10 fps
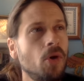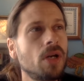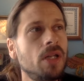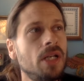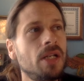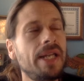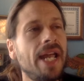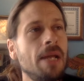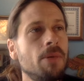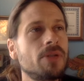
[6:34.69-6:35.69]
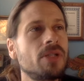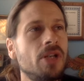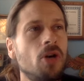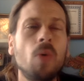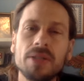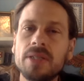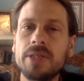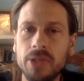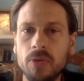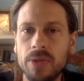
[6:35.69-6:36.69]
clearly able to know what to
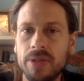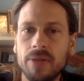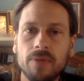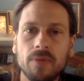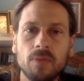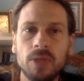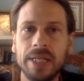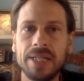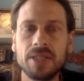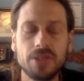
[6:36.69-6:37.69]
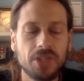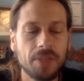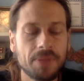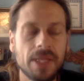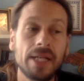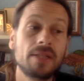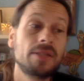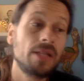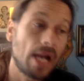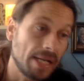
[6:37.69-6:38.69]
do with their relationships. Like,
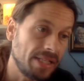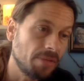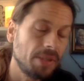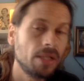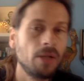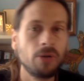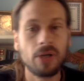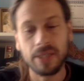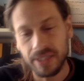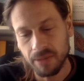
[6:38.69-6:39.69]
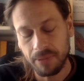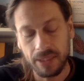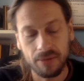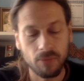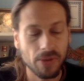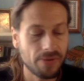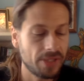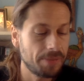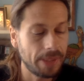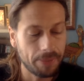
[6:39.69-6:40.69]
I need to be alone or I need to be with
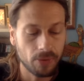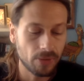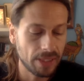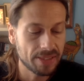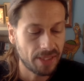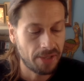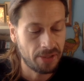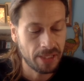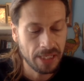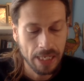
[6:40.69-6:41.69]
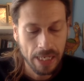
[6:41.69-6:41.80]
these people, etc.